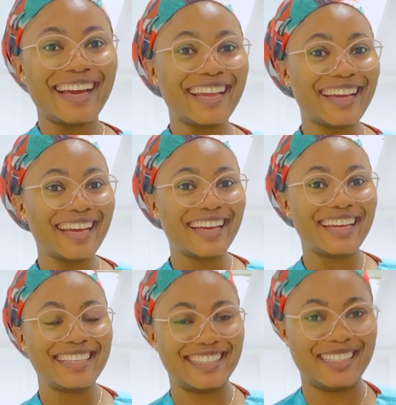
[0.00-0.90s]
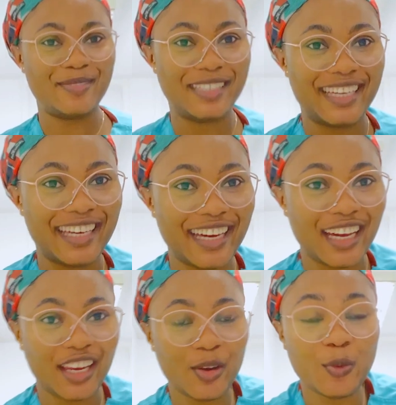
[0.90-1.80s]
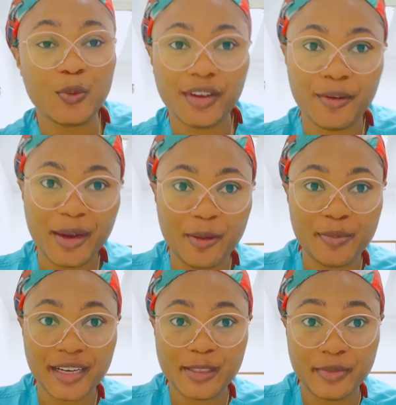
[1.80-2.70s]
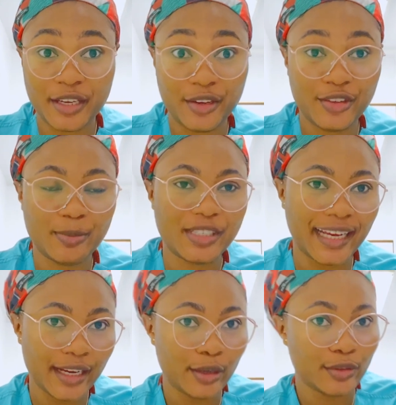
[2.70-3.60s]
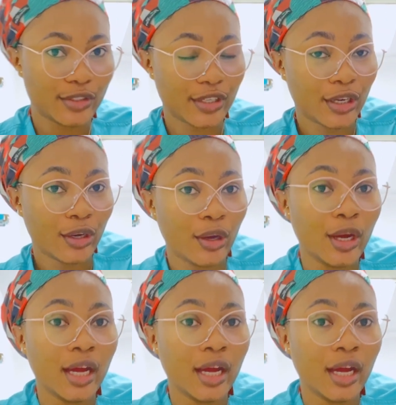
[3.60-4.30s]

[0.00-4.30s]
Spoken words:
Hi guys, it's MJ and welcome back to my YouTube channel. So